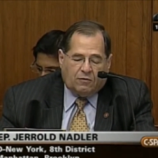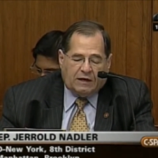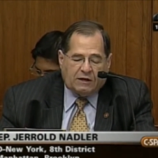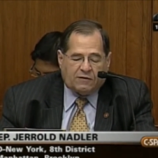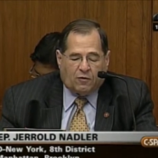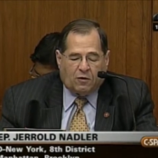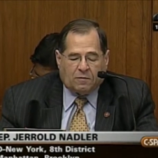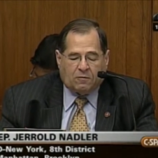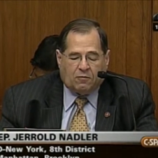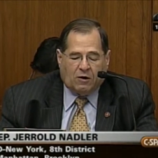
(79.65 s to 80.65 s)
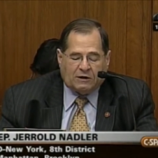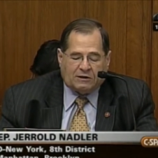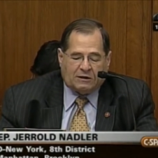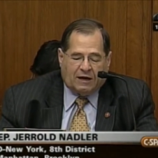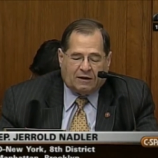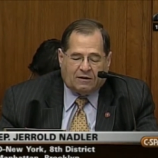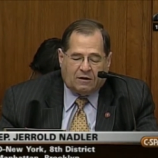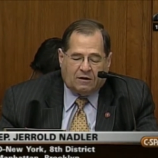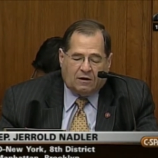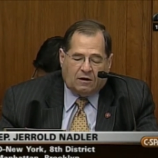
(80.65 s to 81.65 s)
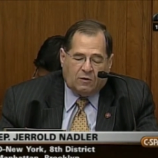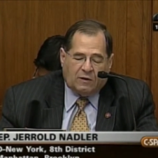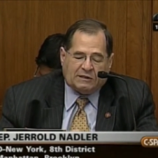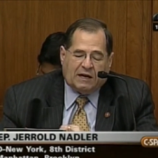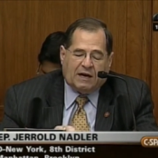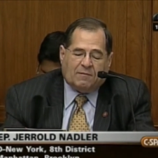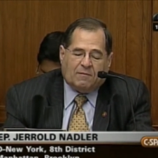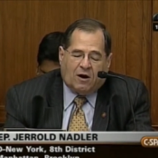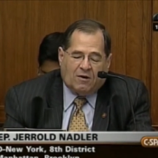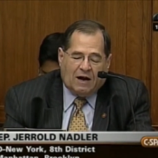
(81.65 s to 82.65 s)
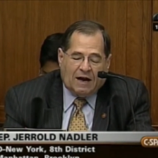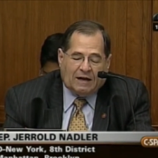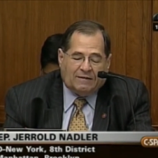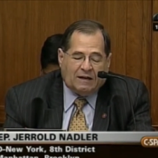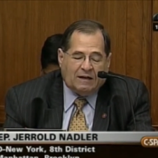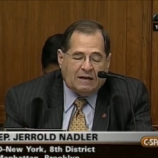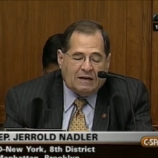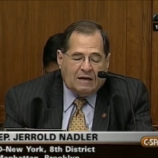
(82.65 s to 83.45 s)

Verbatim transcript: his former boss at USAMRIID,